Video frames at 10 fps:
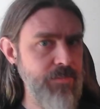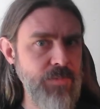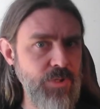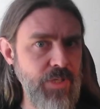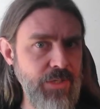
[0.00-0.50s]

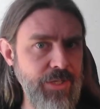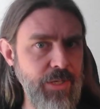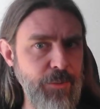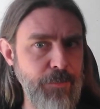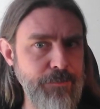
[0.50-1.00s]
So there you
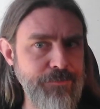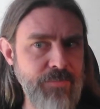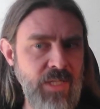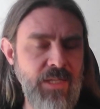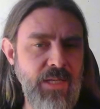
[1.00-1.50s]
go.
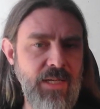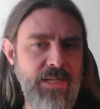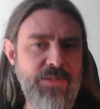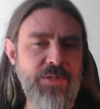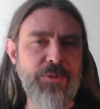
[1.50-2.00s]

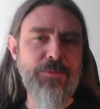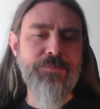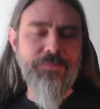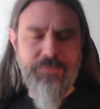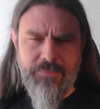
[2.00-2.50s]
So
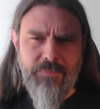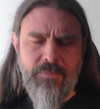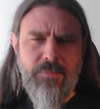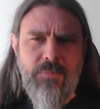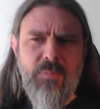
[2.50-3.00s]

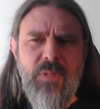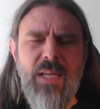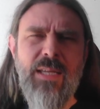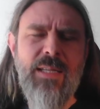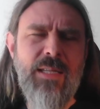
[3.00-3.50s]

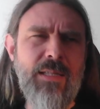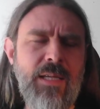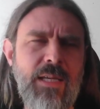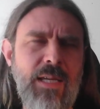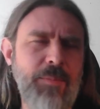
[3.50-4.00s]

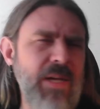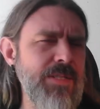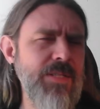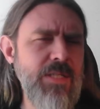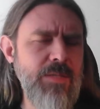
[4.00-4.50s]
it might
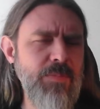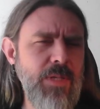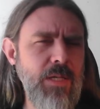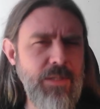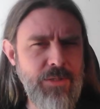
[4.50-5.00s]
seem
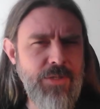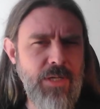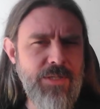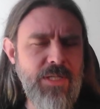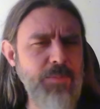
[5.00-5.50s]
a little
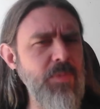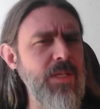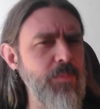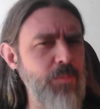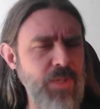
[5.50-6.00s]

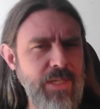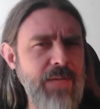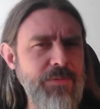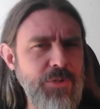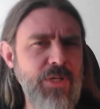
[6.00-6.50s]
daunting, but
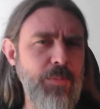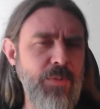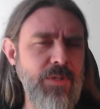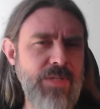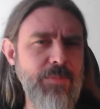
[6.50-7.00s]
after a
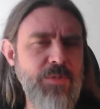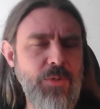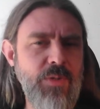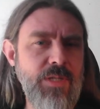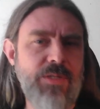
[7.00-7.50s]
couple of times
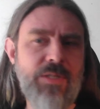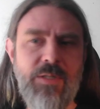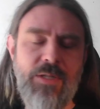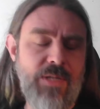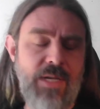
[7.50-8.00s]
doing this,
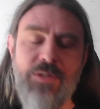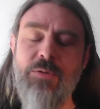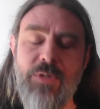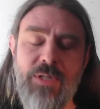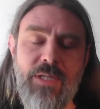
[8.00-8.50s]
it's
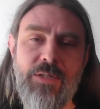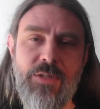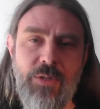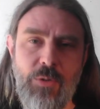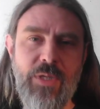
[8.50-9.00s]
actually really
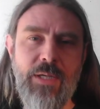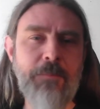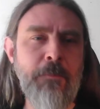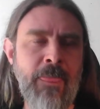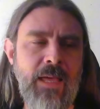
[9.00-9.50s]
easy and quick.
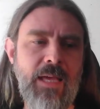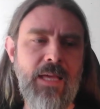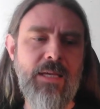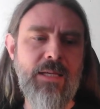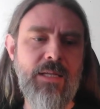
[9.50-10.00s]

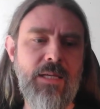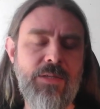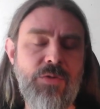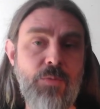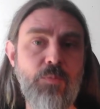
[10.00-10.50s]
And it's